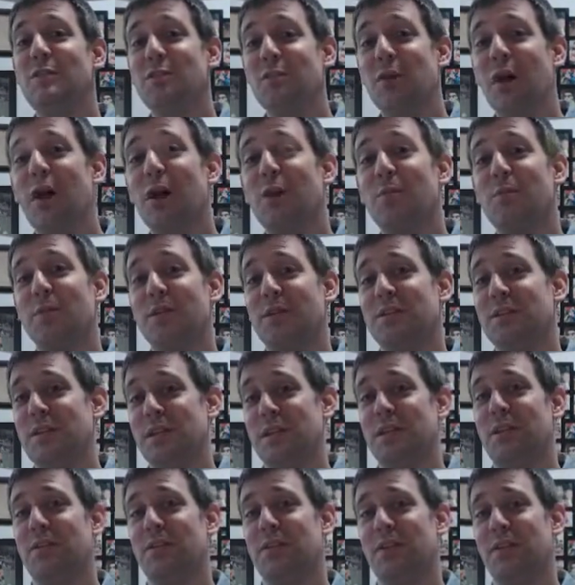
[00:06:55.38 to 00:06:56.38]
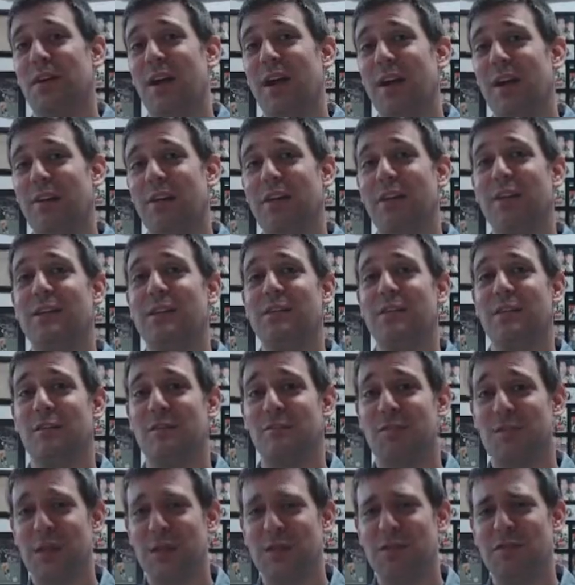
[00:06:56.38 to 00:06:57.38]
to our particular areas
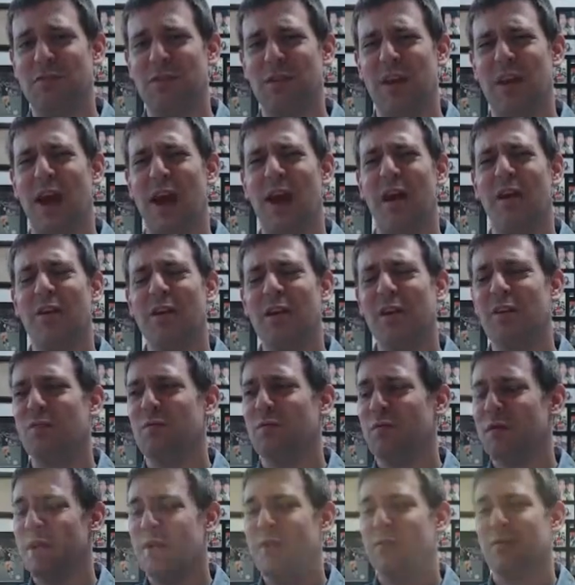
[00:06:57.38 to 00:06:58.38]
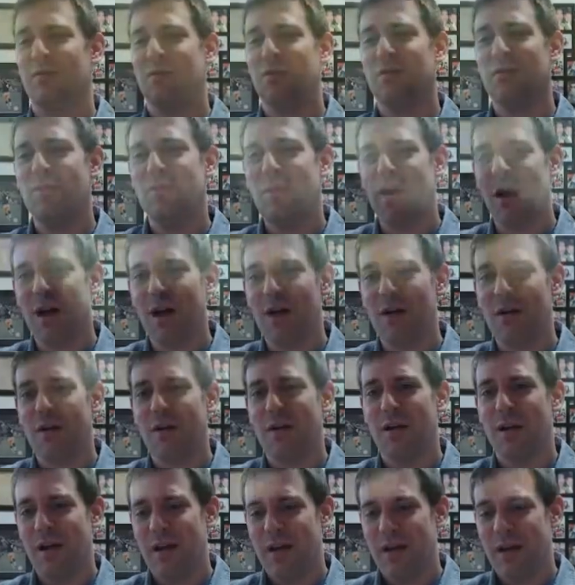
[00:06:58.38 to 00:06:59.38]
of ministry? How can we, through
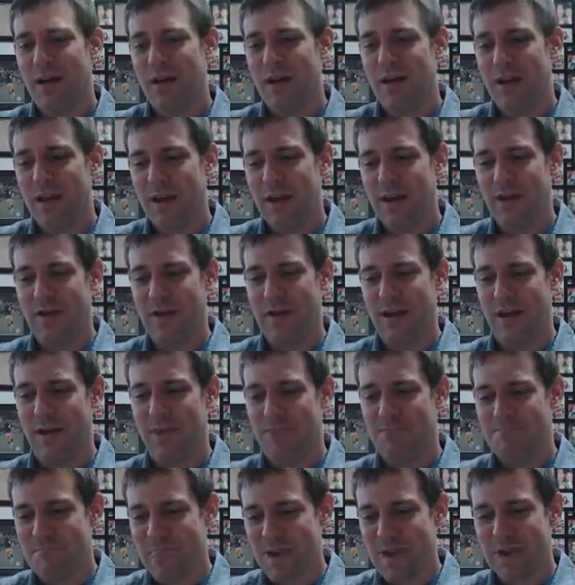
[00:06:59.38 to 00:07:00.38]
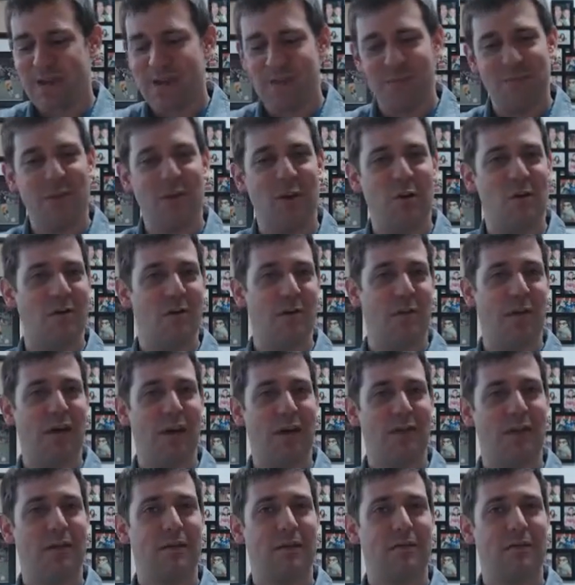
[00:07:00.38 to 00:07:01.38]
our area, make Him known
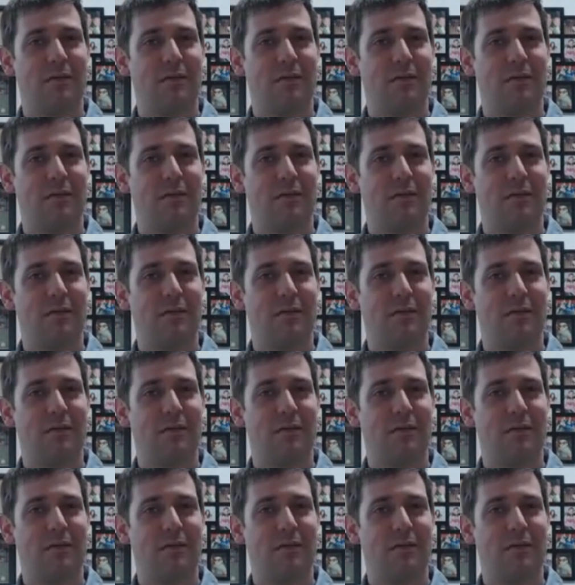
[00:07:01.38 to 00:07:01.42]
better?